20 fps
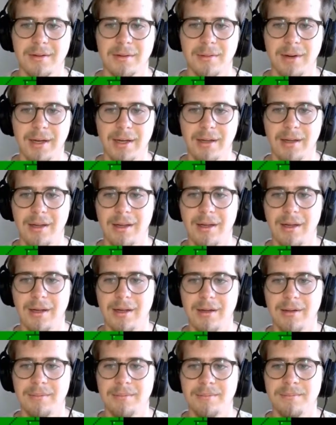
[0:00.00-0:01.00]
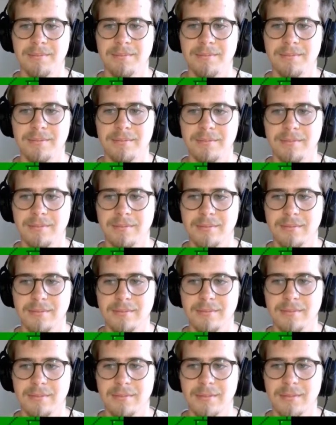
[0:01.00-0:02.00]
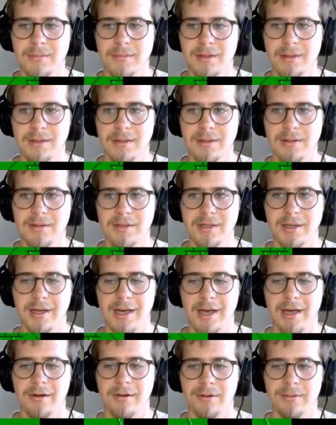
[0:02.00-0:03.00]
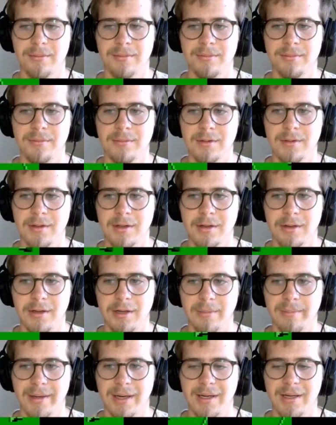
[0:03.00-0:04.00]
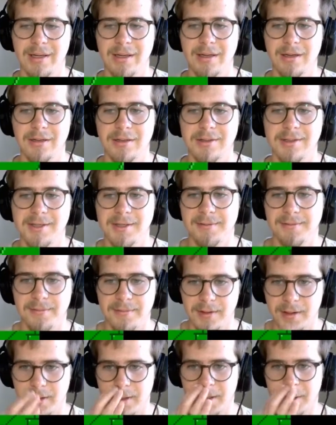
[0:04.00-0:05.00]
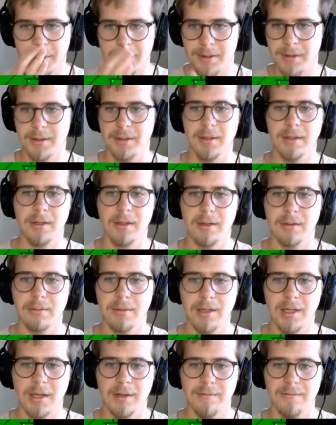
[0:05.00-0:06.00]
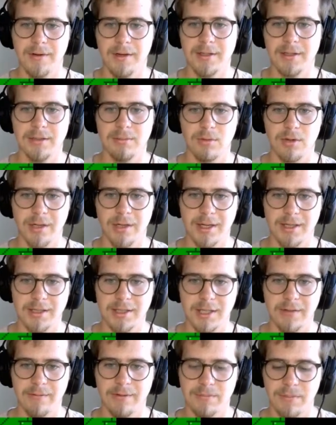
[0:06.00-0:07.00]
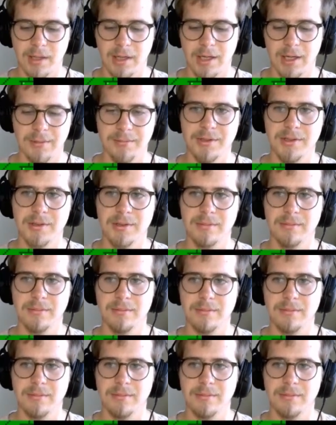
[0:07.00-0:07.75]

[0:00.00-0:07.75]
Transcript: Well, um, let's skedaddle and come back in and see if uh, we can't find some more guys to give us bombs.